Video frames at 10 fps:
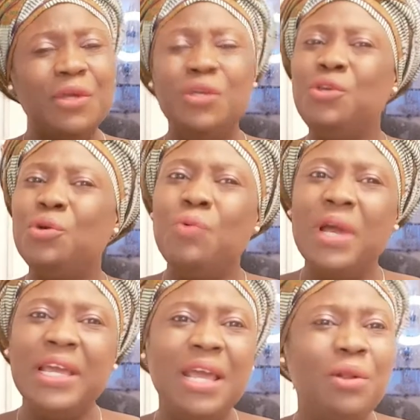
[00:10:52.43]
Your
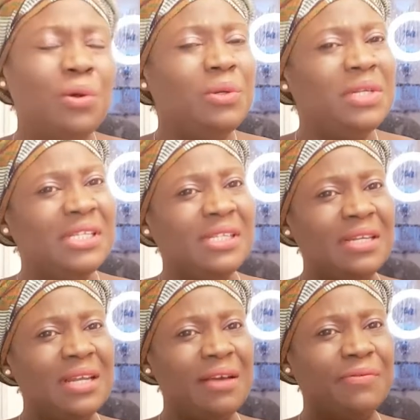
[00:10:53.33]
work alone is
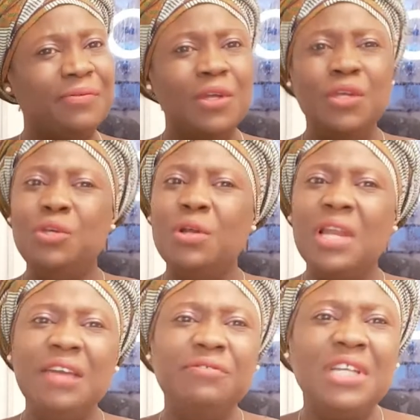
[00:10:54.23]
enough. Your
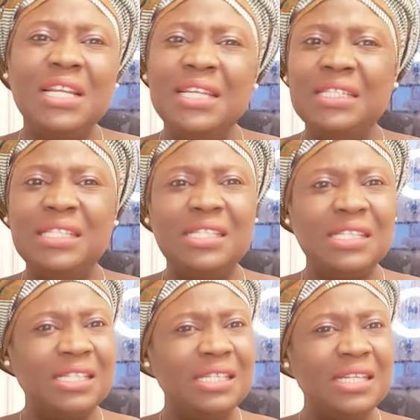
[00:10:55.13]
life challenges
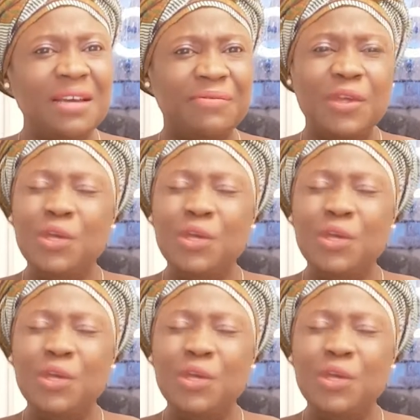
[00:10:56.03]
is enough.